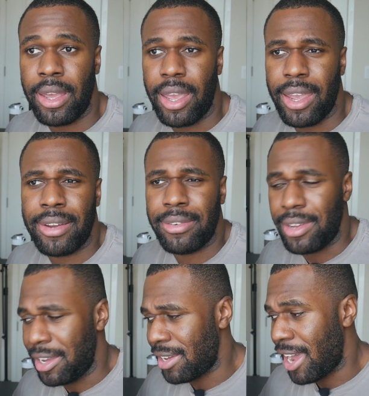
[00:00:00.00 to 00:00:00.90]
and
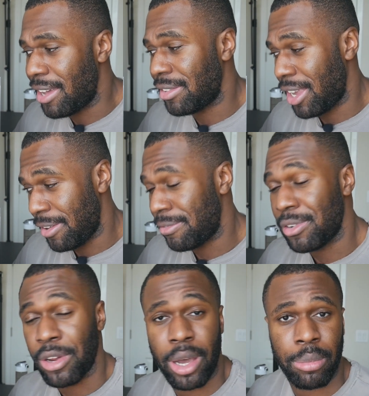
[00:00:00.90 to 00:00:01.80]
it has a
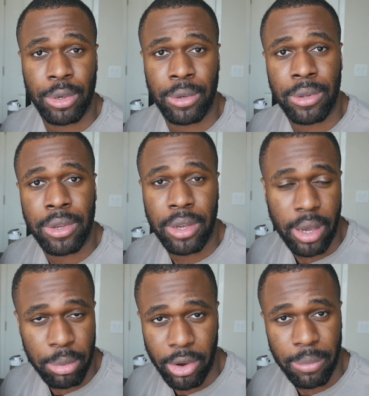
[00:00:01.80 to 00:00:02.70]
phenomenal
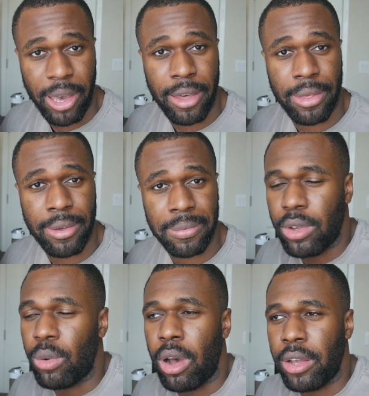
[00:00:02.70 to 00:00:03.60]
upgrade path.
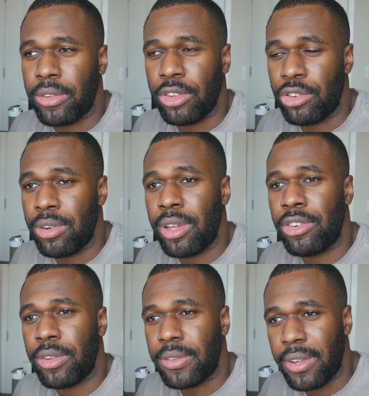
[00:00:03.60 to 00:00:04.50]
So Ozzy, shouldn't I
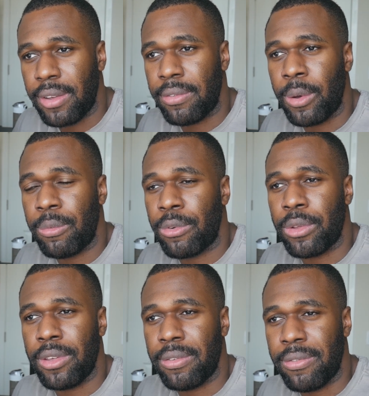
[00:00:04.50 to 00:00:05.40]
just save up for
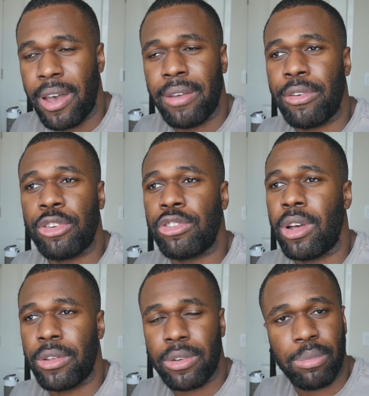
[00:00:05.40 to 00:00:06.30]
the five hundred
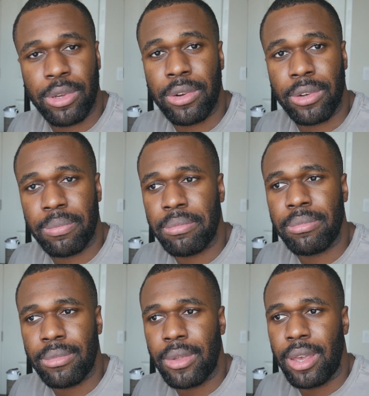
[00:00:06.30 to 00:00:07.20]
dollar computer?
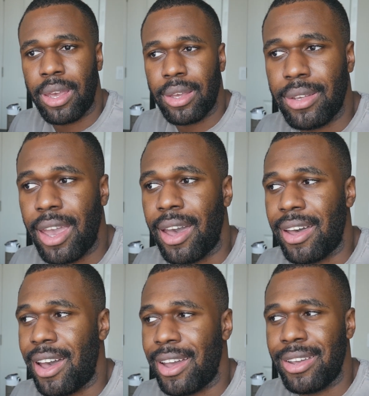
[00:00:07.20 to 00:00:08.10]
Yeah,
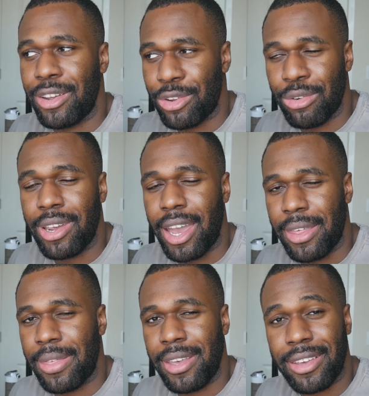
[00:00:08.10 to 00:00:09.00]
I agree. I
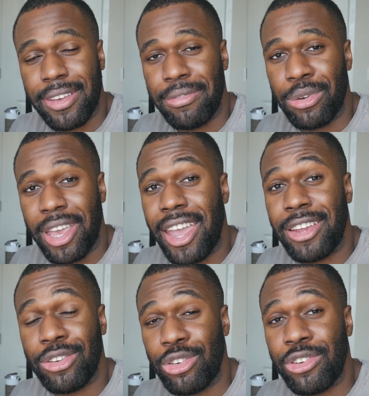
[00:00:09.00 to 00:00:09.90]
think if you
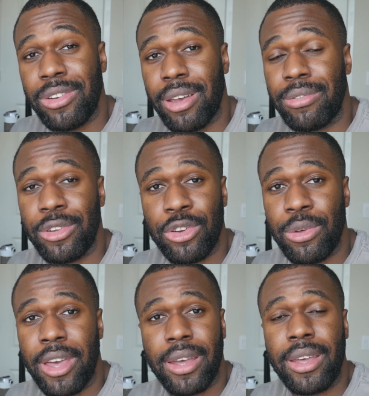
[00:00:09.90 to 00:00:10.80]
can, you should definitely do
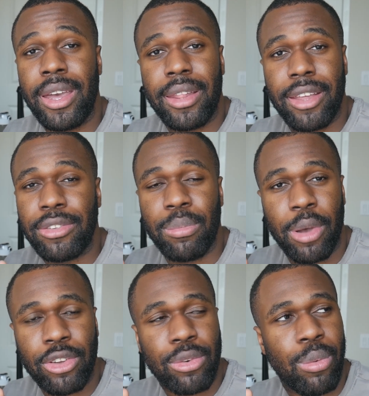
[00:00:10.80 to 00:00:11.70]
that. That's a
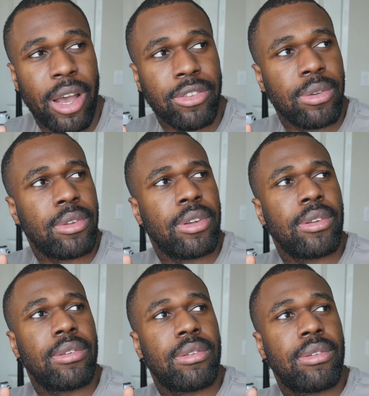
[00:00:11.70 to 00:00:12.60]
much wiser... So you
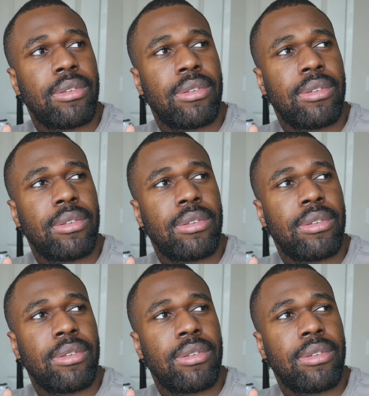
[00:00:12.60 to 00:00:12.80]
agree?